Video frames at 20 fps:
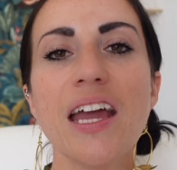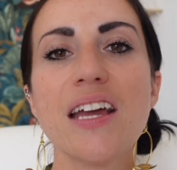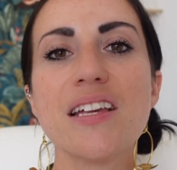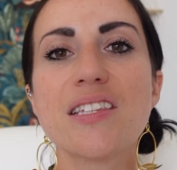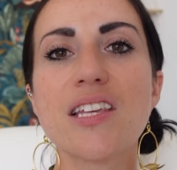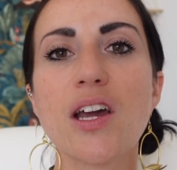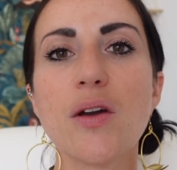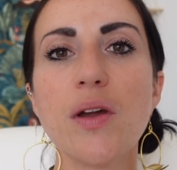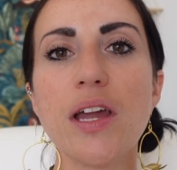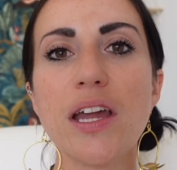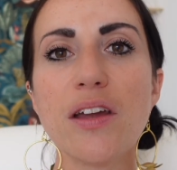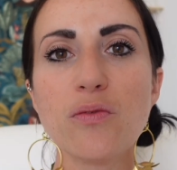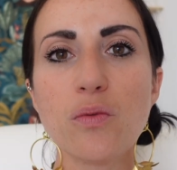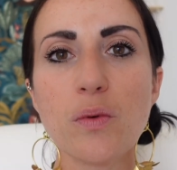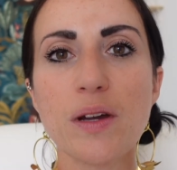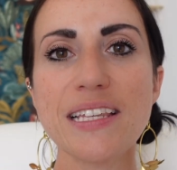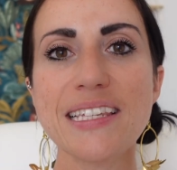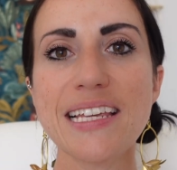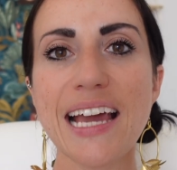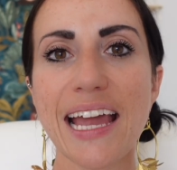So if
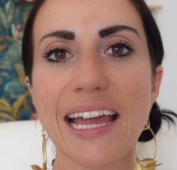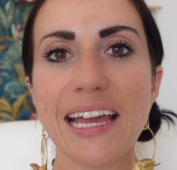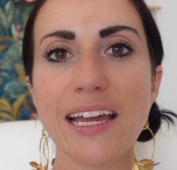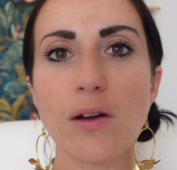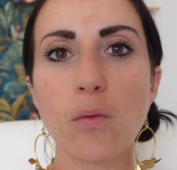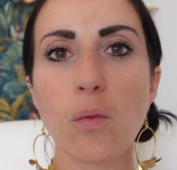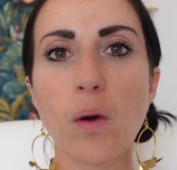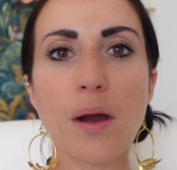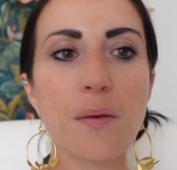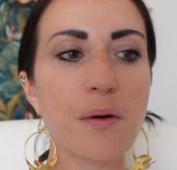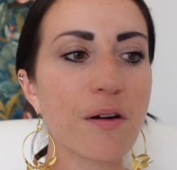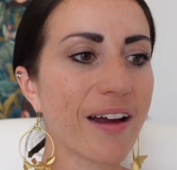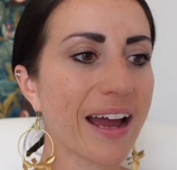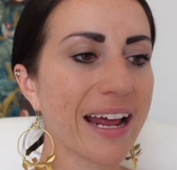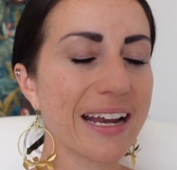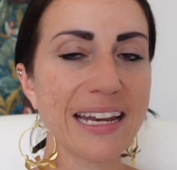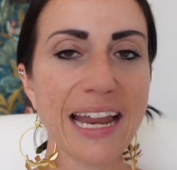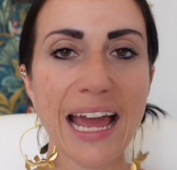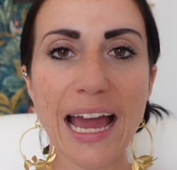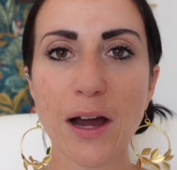we take where we're
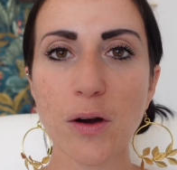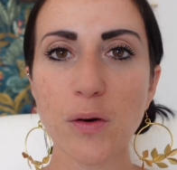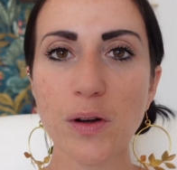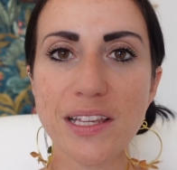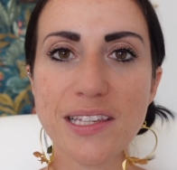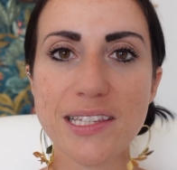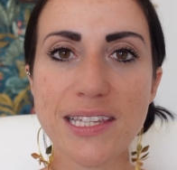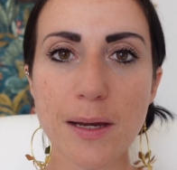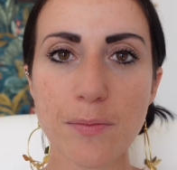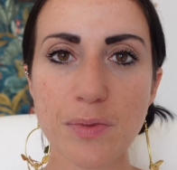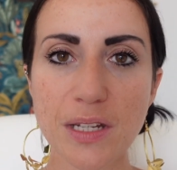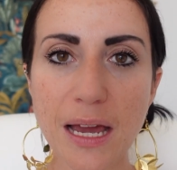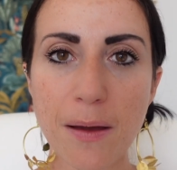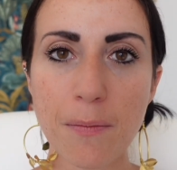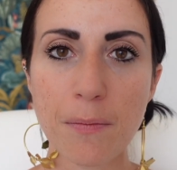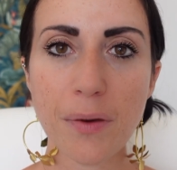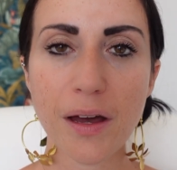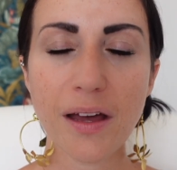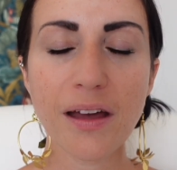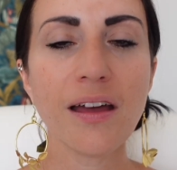at now in
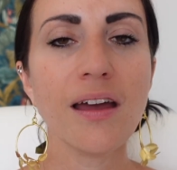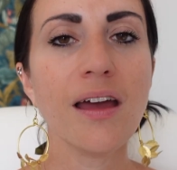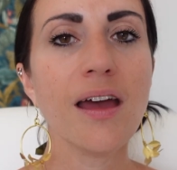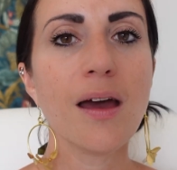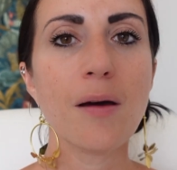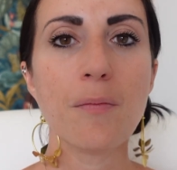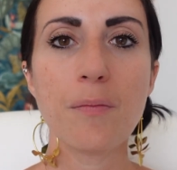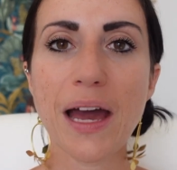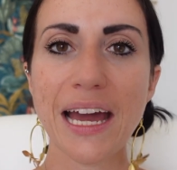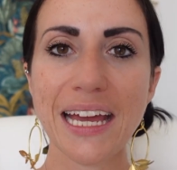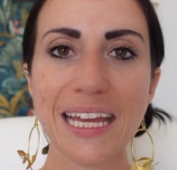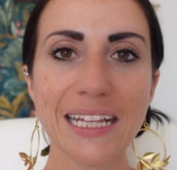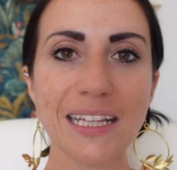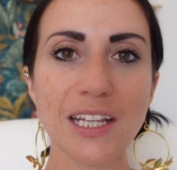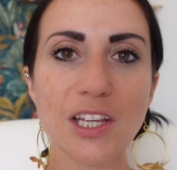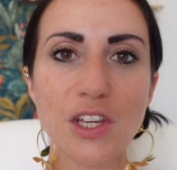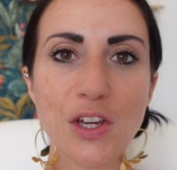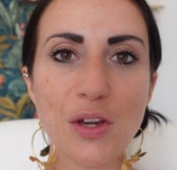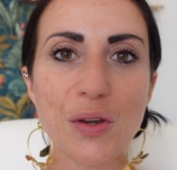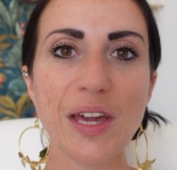September, back in
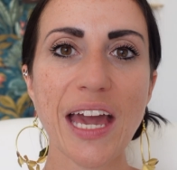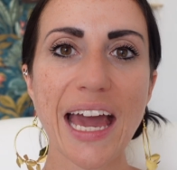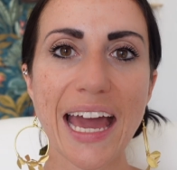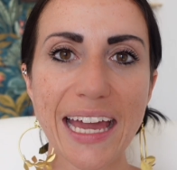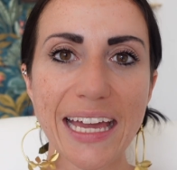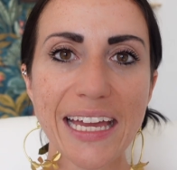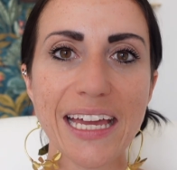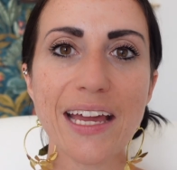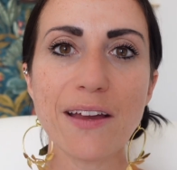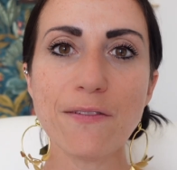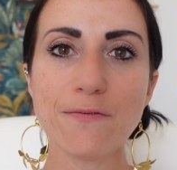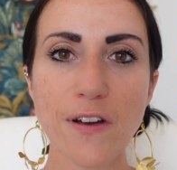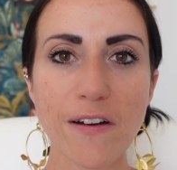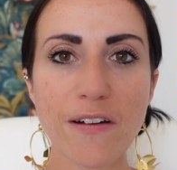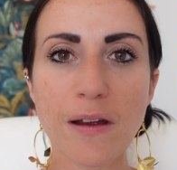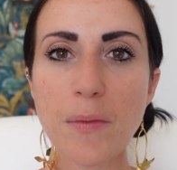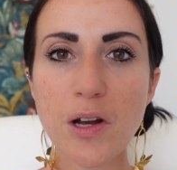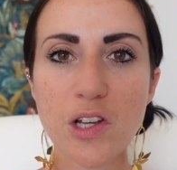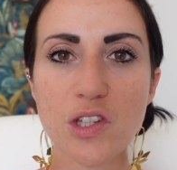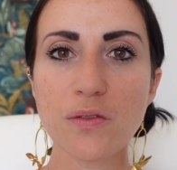the UK, it
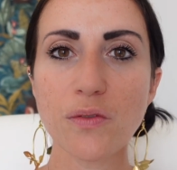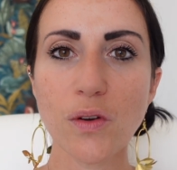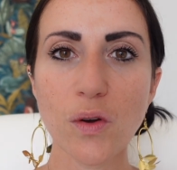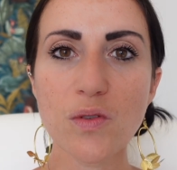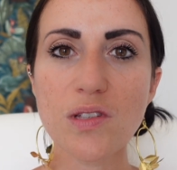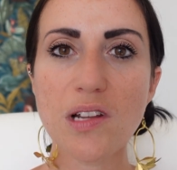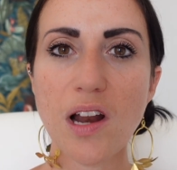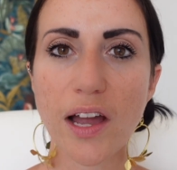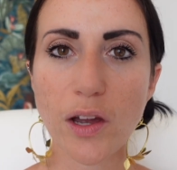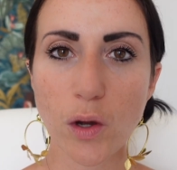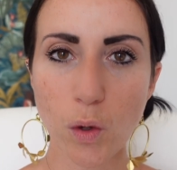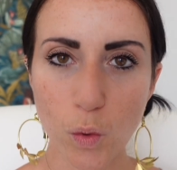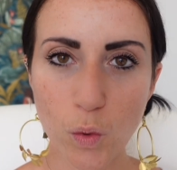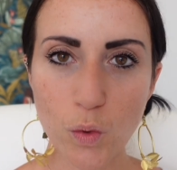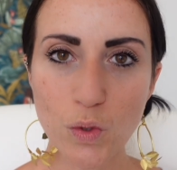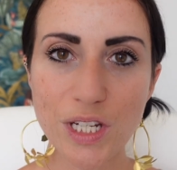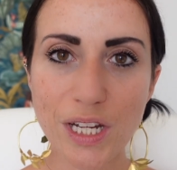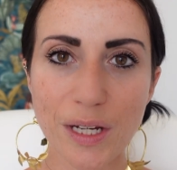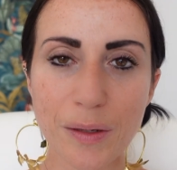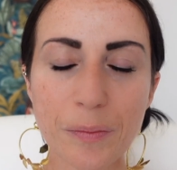very much feels like
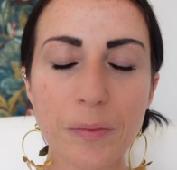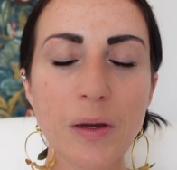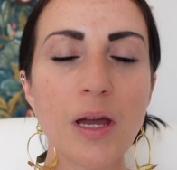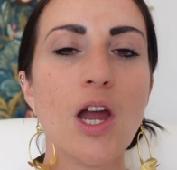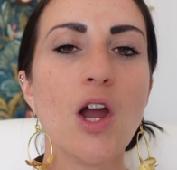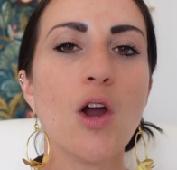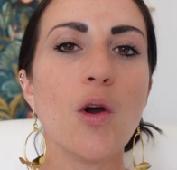autumn,